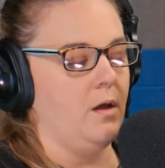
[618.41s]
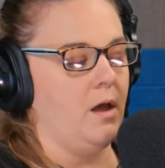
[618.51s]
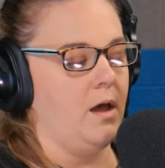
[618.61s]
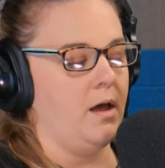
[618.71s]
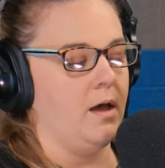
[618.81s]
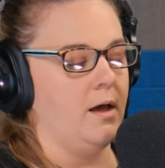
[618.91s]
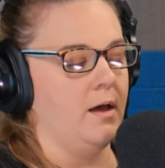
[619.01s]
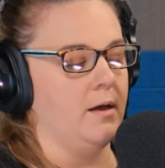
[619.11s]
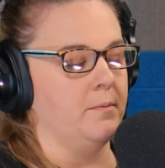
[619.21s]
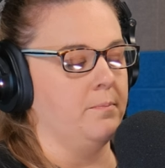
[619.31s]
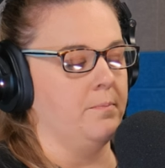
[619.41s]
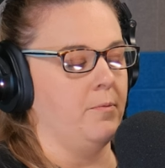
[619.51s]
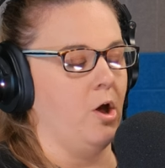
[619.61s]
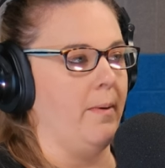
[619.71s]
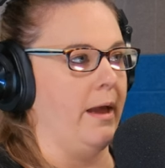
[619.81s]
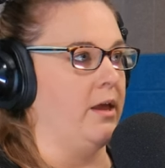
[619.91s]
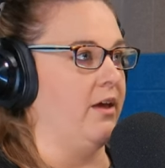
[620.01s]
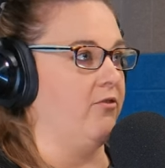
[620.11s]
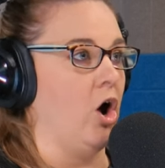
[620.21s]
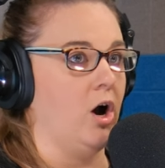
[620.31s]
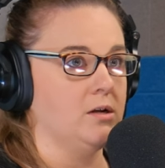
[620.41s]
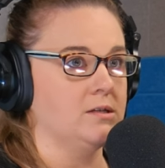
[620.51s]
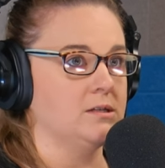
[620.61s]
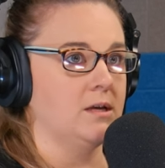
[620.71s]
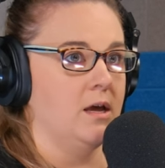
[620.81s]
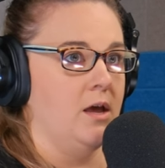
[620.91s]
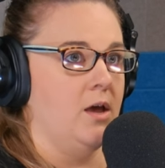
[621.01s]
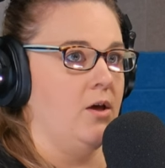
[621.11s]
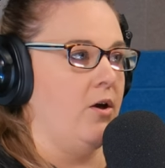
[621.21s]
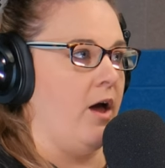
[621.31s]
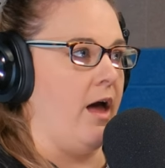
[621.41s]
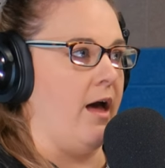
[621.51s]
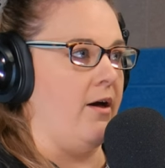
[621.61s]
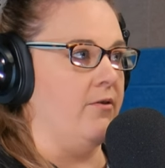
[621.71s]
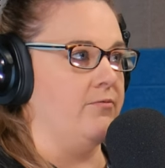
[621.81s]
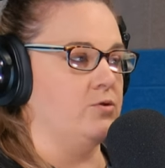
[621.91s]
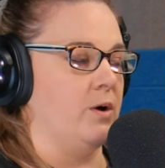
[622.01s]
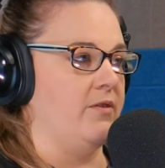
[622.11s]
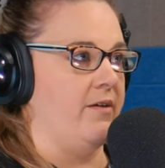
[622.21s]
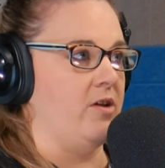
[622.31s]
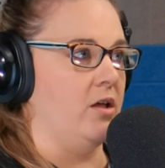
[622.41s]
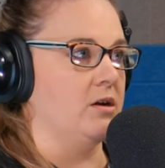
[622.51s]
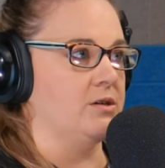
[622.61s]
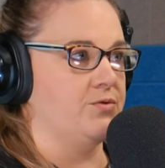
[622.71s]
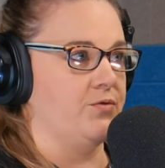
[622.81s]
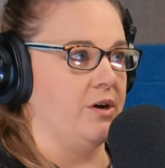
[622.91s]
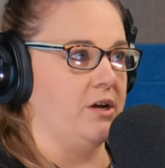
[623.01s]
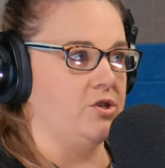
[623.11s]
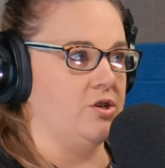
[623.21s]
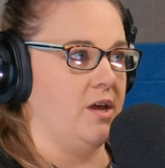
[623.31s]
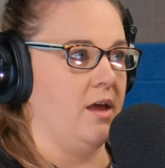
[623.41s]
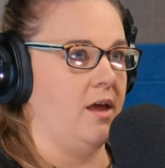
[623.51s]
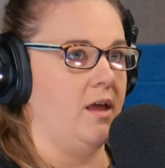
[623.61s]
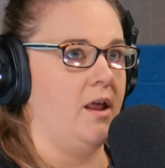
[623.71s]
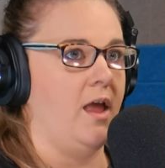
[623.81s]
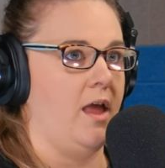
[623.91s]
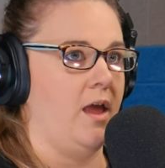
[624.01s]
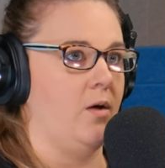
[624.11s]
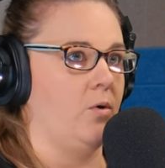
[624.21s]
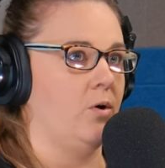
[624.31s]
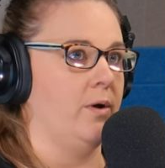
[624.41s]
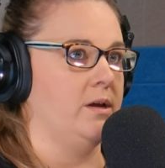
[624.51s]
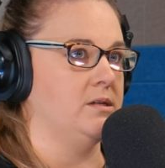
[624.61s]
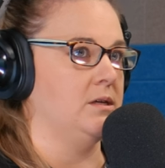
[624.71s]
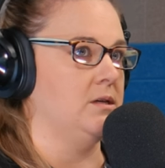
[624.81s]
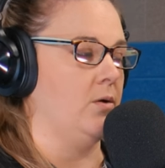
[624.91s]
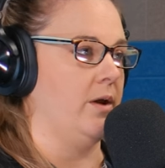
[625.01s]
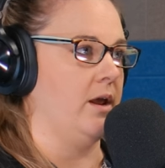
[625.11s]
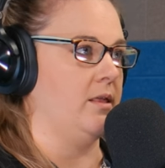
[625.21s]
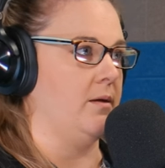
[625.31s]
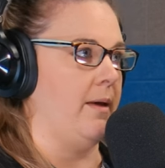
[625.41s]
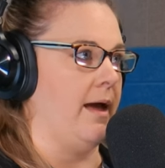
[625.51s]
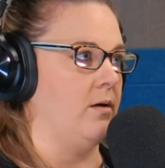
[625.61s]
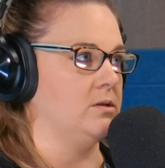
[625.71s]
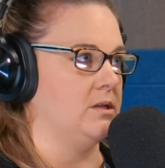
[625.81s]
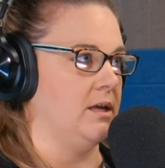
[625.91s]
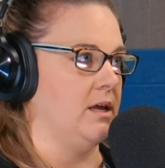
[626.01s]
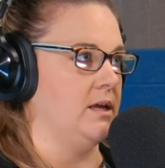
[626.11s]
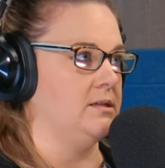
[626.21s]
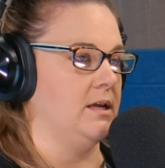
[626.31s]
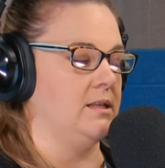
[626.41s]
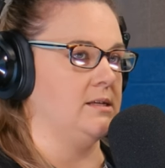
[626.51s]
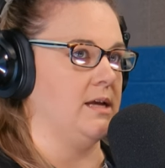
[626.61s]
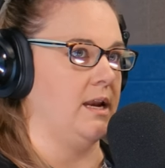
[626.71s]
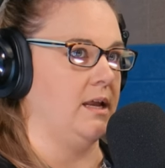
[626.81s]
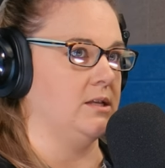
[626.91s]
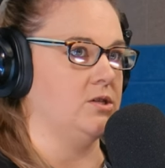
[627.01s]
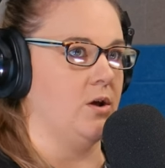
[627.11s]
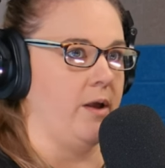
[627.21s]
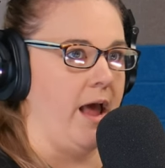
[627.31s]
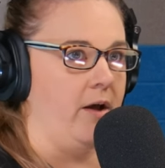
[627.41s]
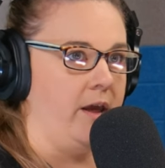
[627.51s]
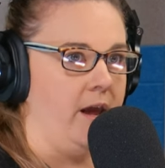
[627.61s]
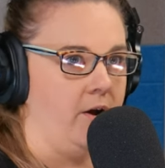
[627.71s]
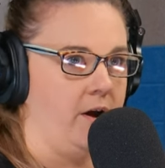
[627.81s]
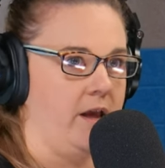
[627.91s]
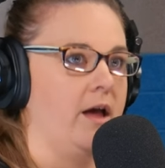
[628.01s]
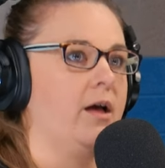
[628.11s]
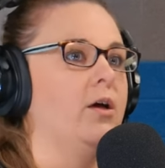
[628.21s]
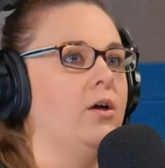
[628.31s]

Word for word: go buy gift cards of $25 for each kid, and we're going to donate them out to the kids in the Taney and Stone County area,